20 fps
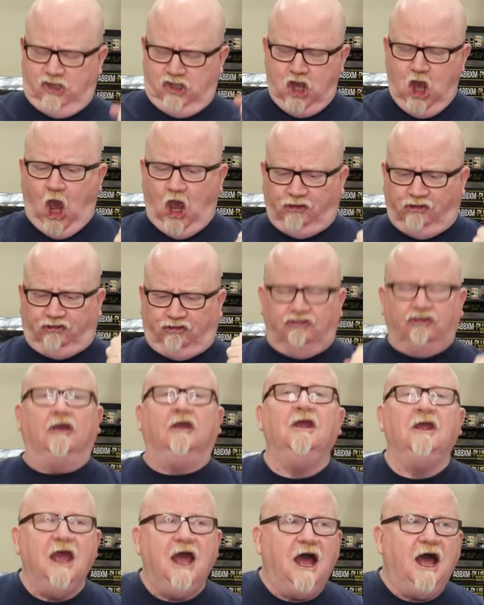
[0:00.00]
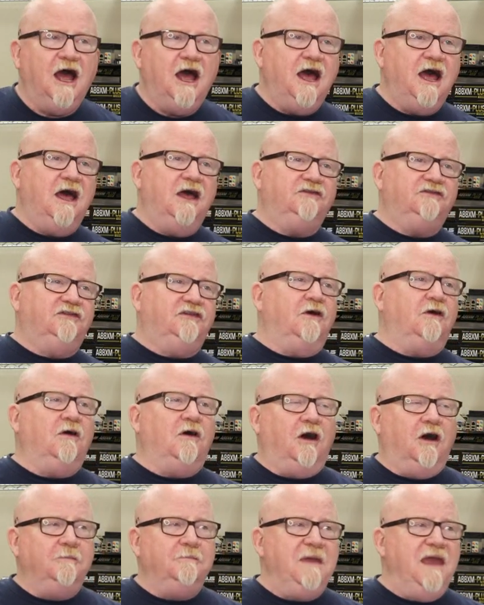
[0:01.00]
Yes. Uh, so
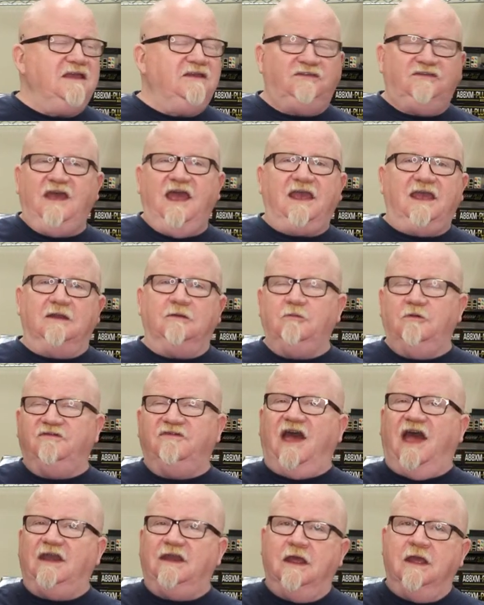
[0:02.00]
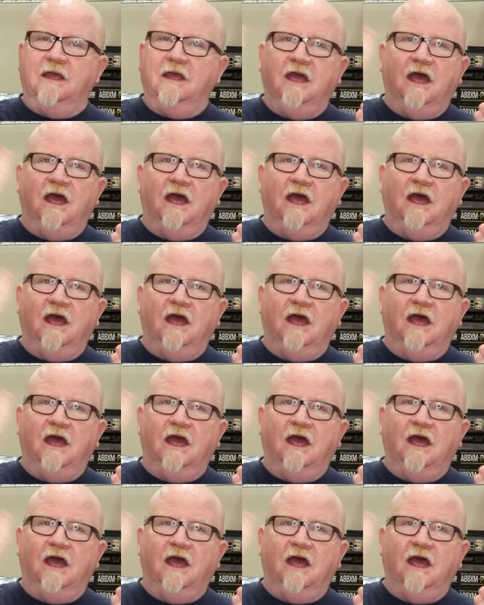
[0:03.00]
on May second, we've got.